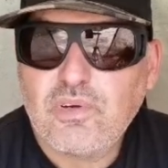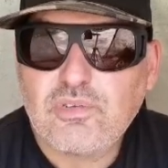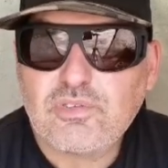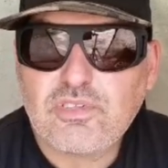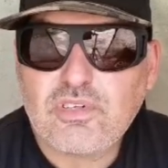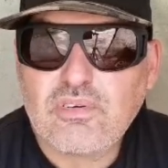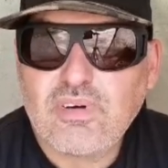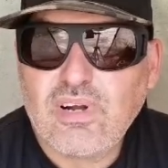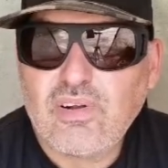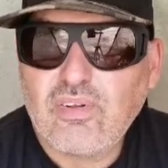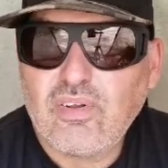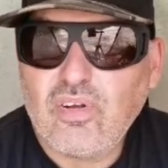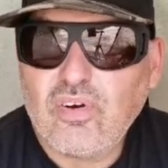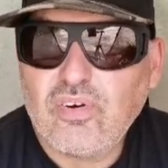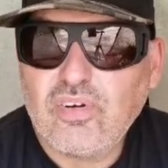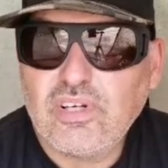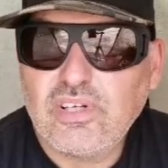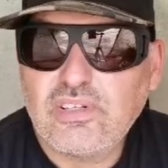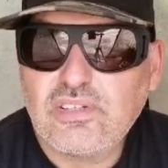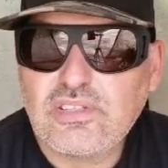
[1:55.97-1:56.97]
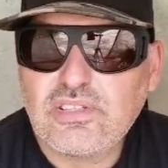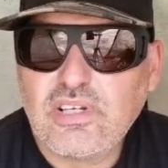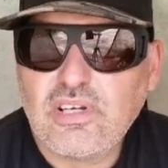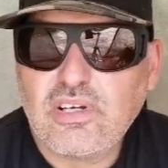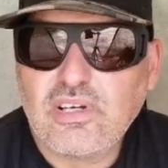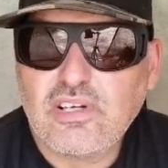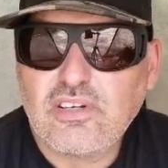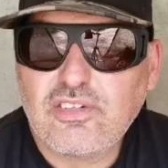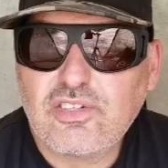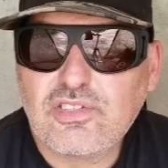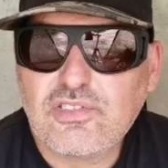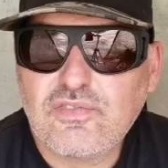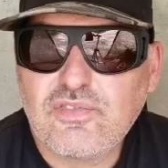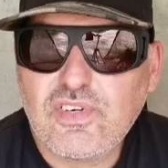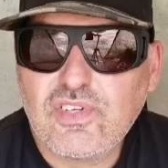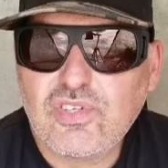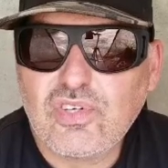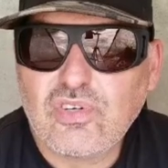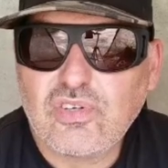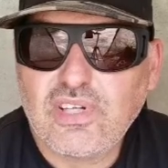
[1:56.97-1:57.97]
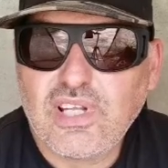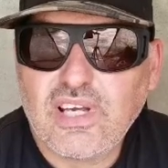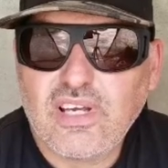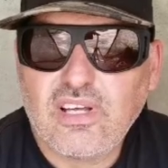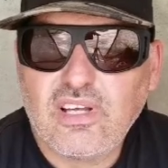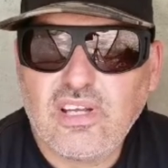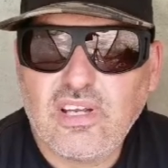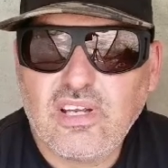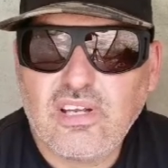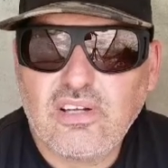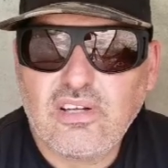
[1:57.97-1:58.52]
up to around 9. So I'm going to just fish on that